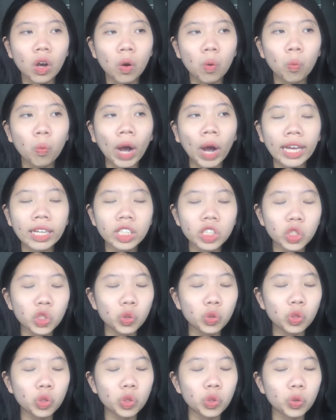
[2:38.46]
why did
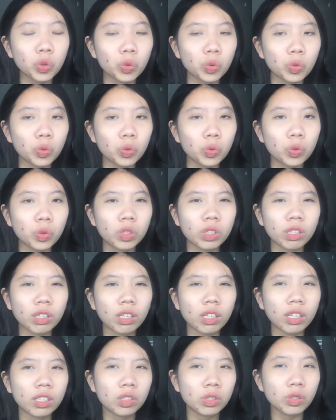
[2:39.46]
you choose
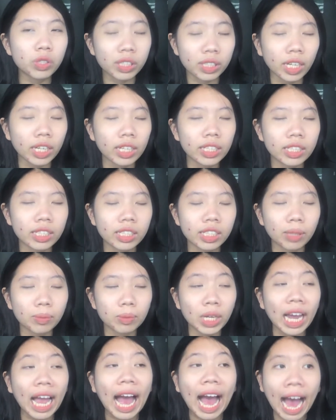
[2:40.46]
to study the
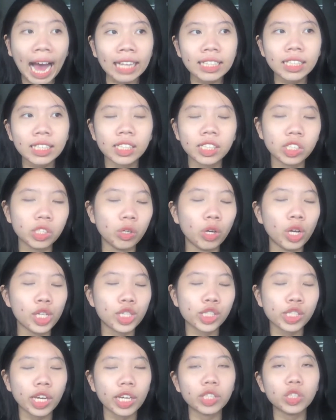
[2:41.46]
subject at
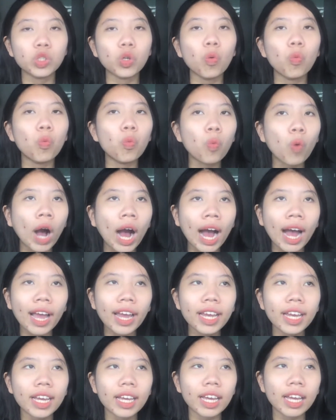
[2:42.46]
CUHK? So
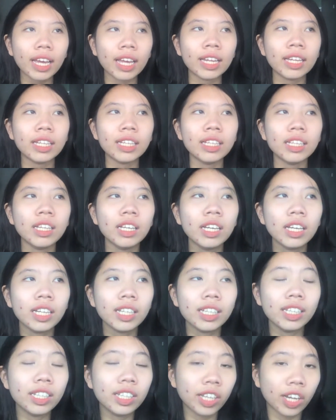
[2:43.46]
why in
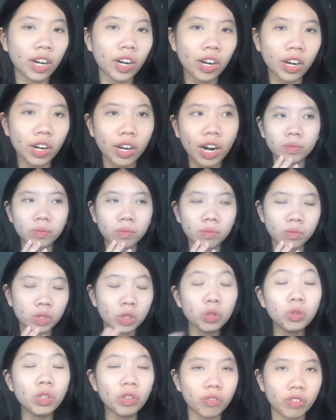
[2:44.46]
their
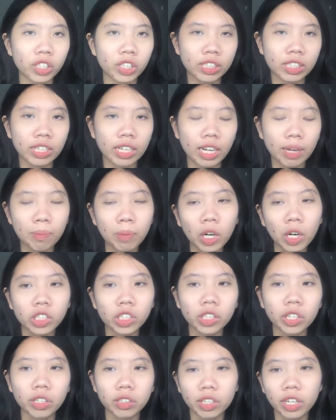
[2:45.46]
university in
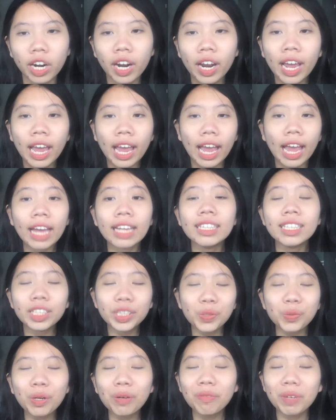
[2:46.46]
particular? And
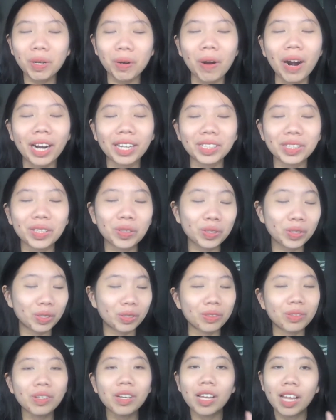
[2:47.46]
this one requires
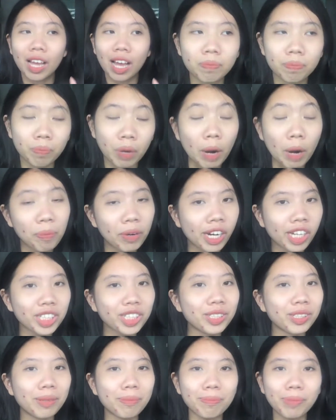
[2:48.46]
also
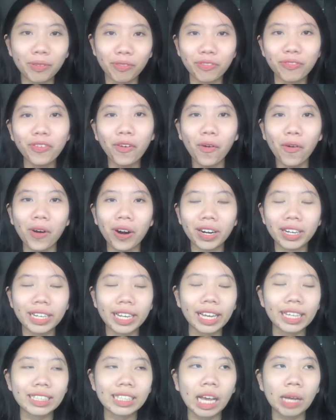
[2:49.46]
preparation before the
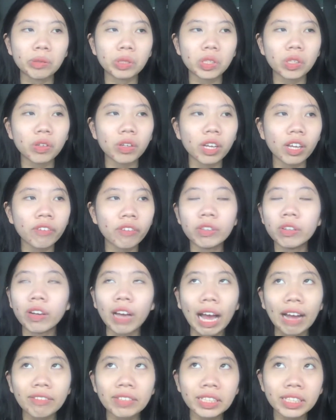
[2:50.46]
exam. So if you
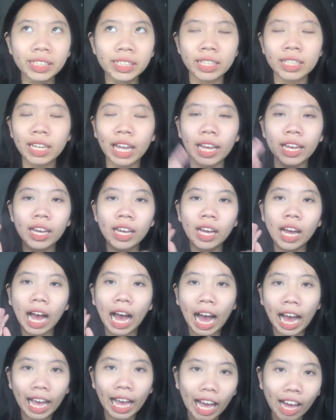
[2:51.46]
haven't seen, like
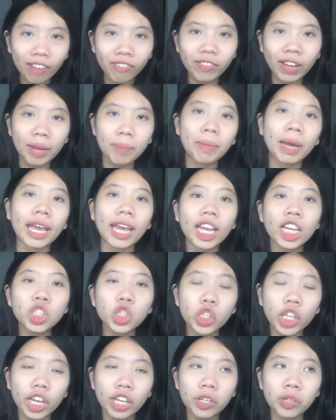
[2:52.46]
I have like my
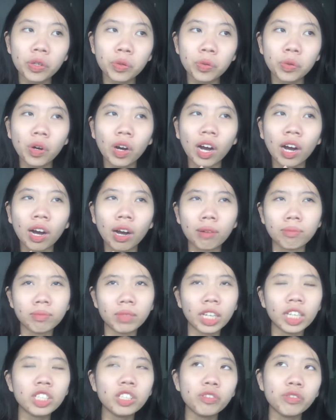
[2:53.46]

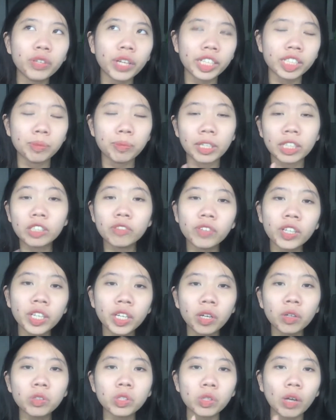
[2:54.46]
HKU interview experience
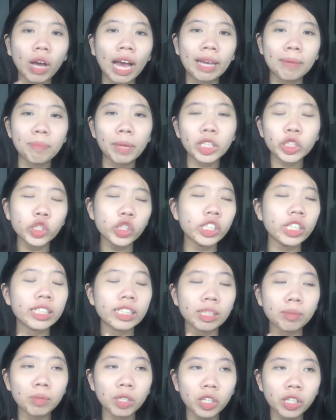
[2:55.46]
video, so I mentioned a
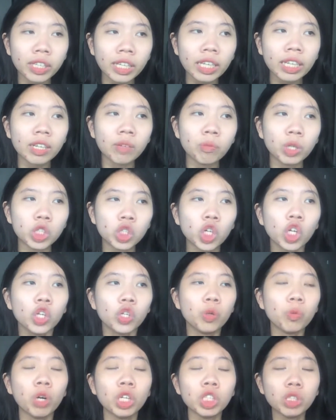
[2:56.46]
similar thing in which
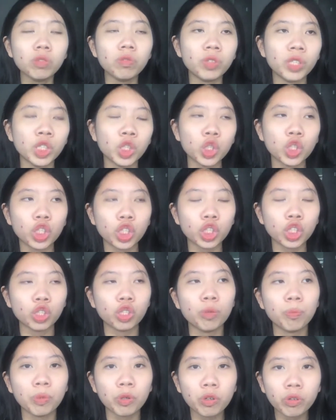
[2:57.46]
you want to research
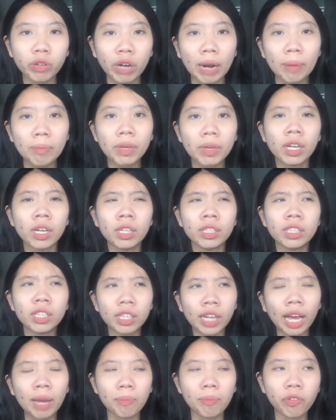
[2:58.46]
into a program the
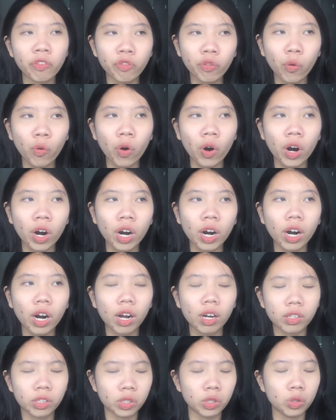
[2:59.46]
night before
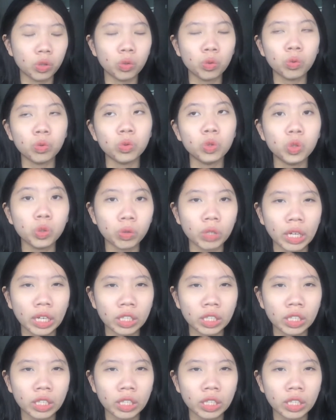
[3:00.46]
you do the